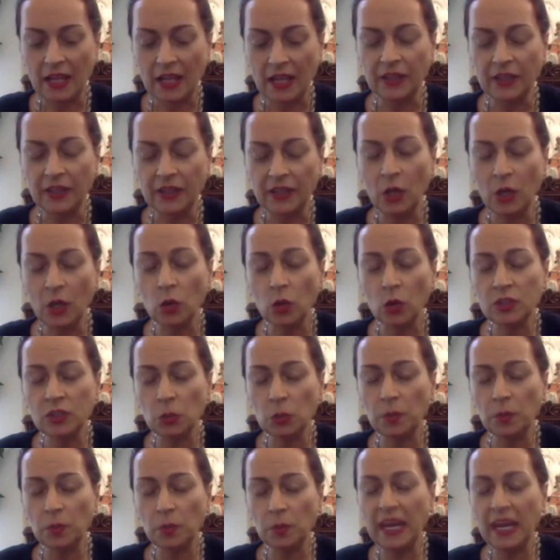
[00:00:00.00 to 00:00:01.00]
They
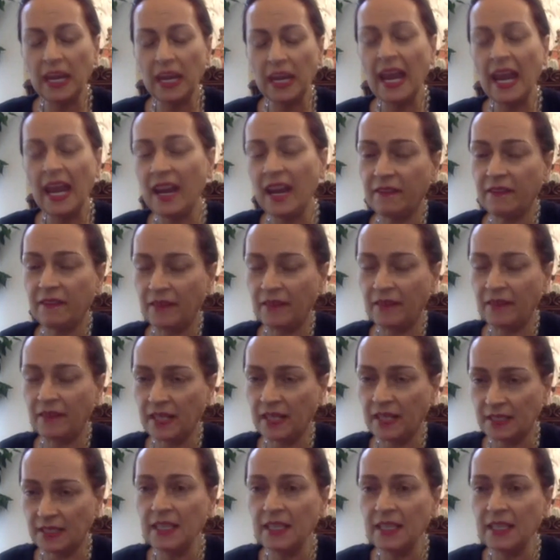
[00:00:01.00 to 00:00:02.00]
also behave
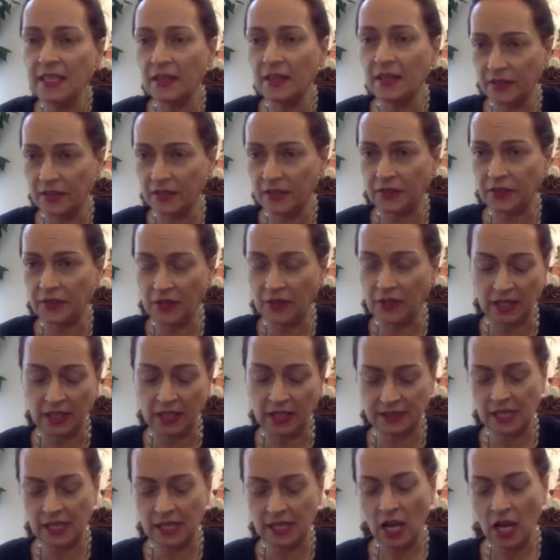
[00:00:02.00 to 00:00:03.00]
as
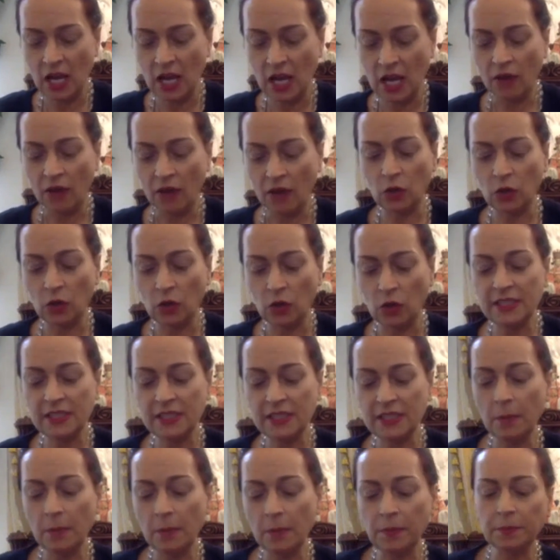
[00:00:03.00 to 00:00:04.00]
Neanderthals. For
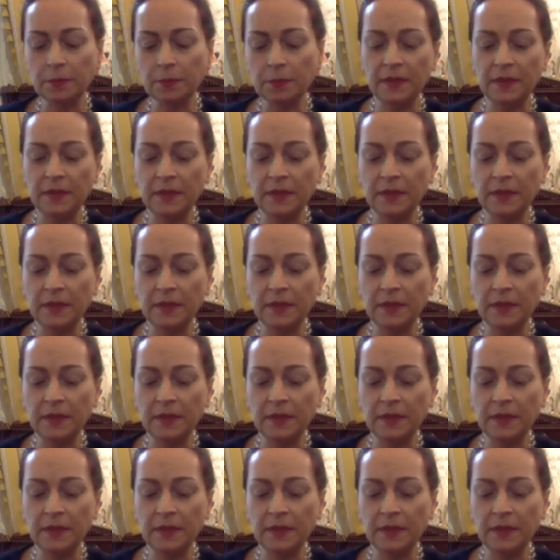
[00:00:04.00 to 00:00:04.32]
example,